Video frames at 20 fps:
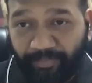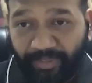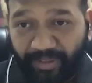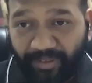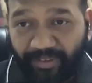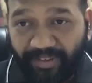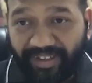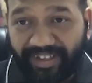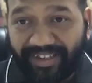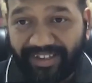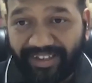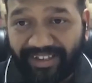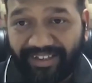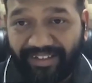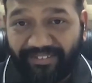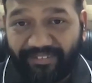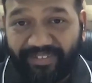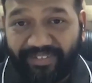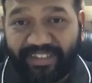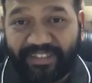Okay,
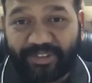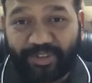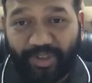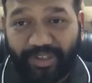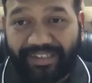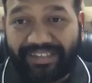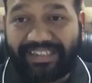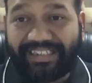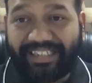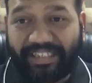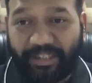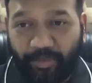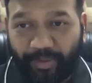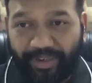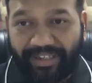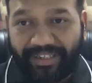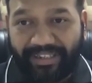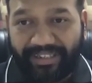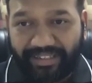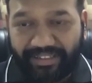will is already
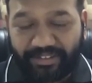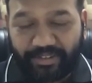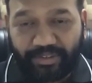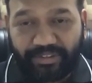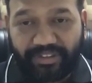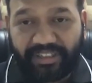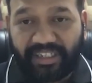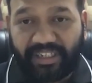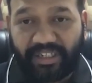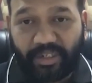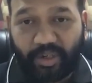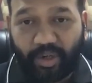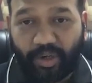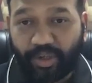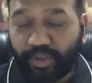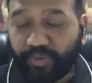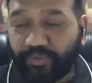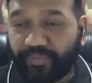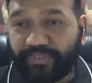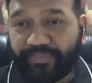invented. So there are a lot
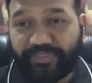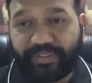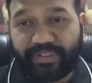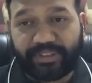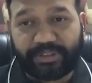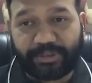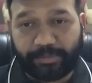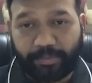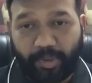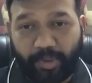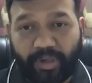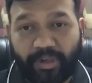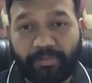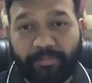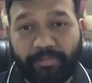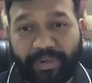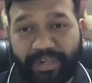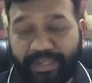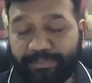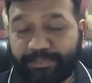of different small,
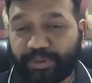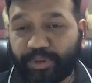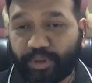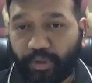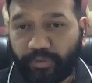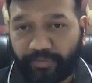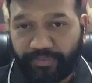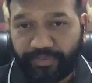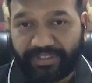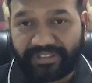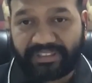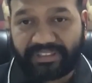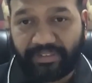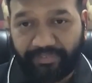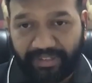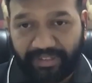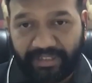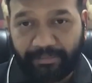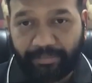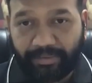medium softwares
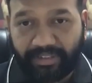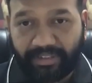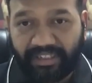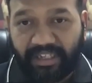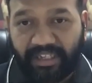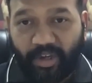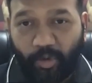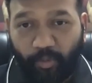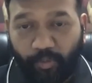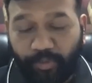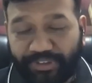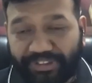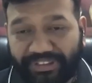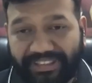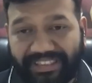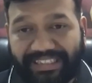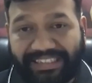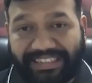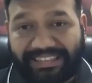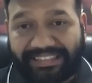available which
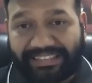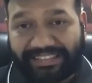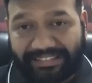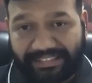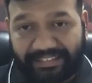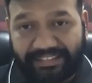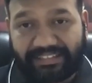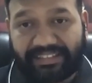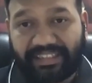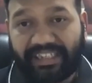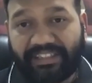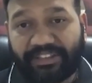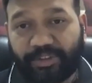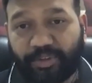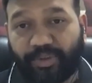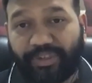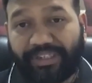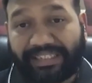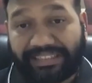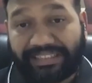can digitize
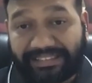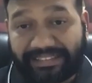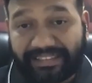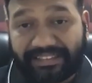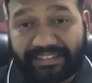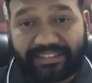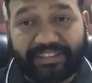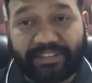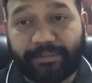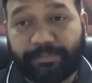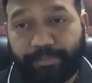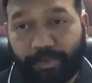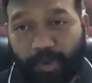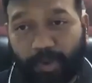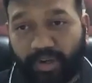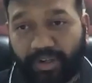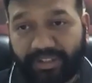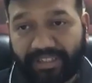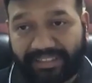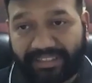your existing
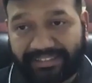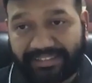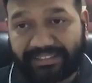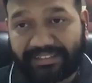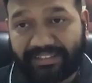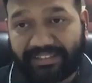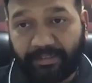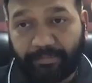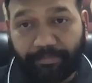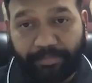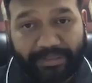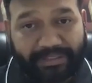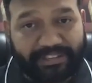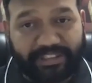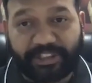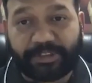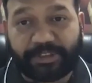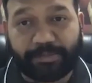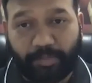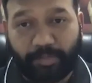product, existing
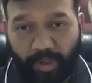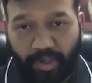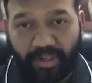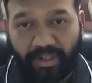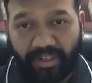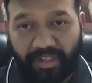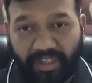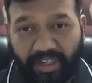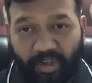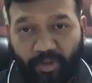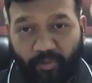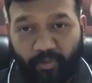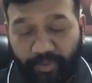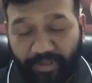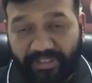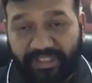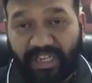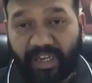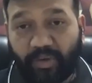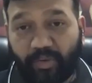business model
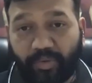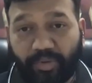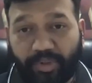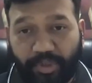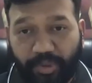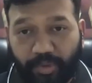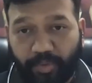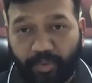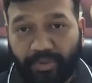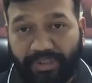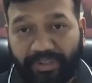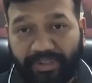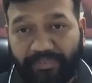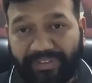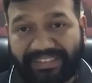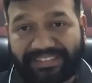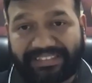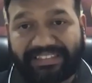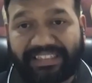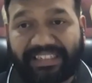without you
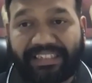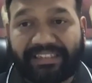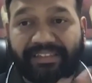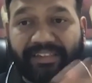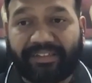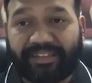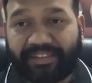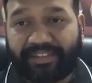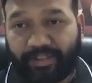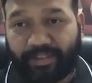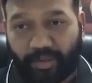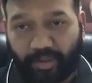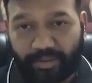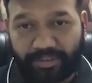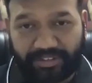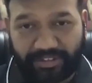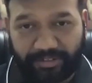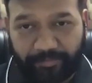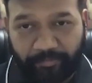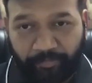investing in the
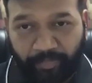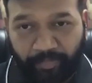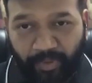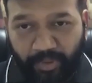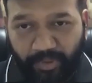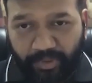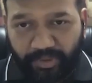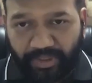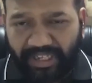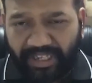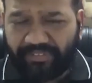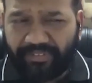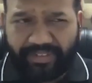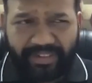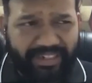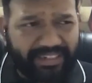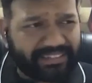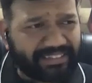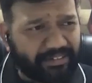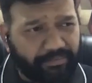technology. So I have
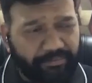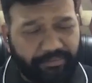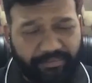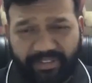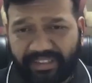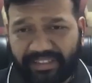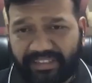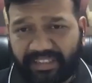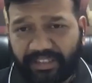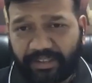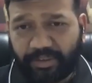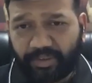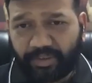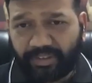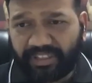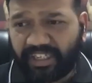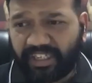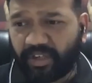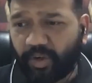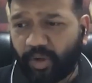read somewhere that
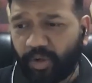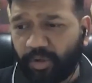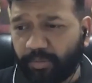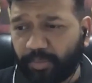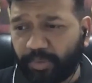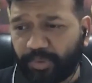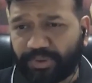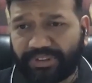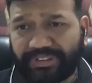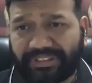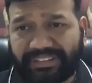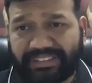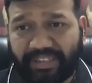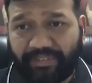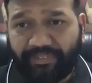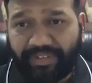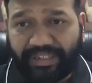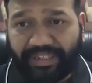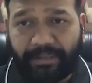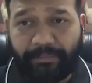there are almost
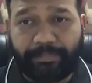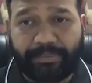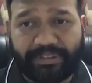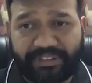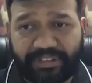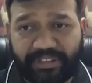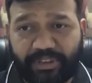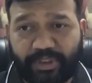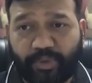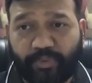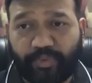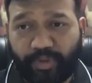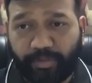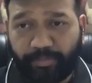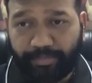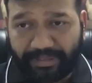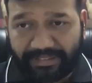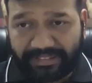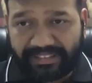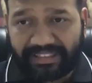70% of your
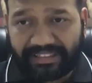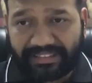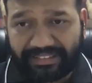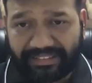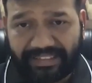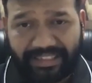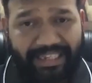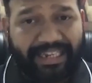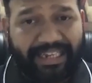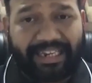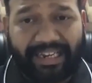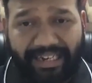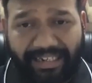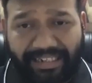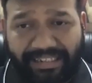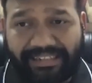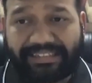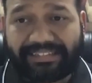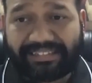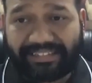business
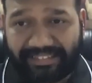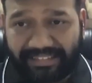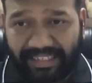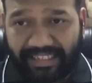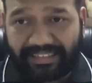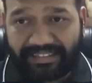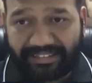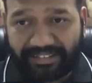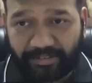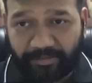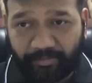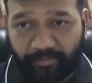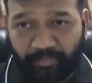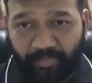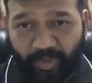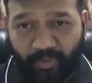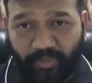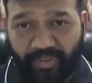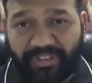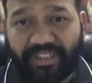can digitize
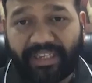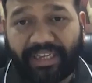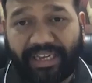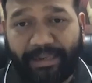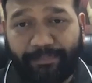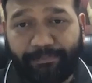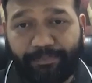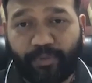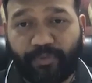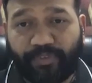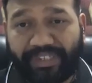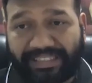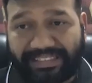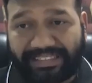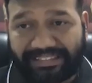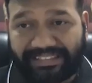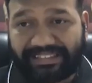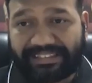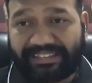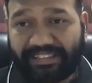with the help of
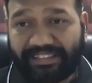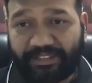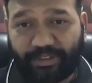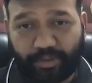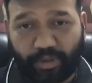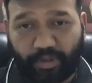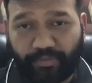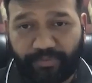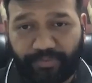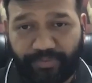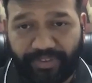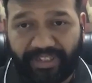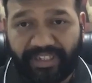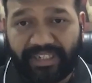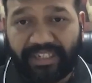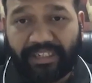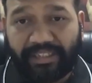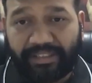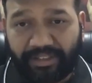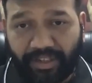existing software.
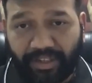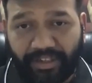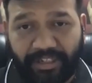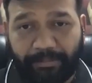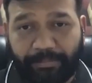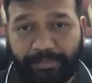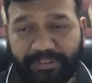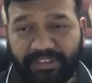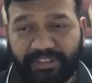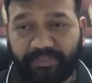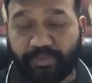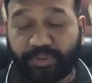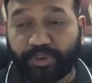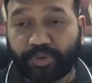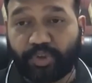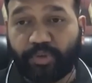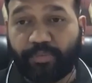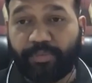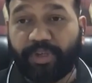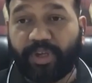30%, which
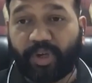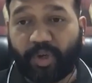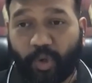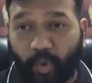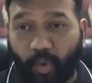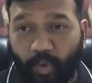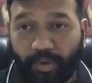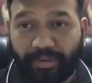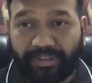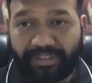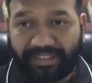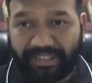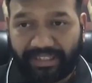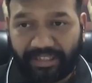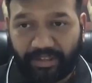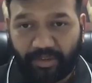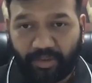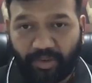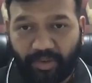could be your core thing,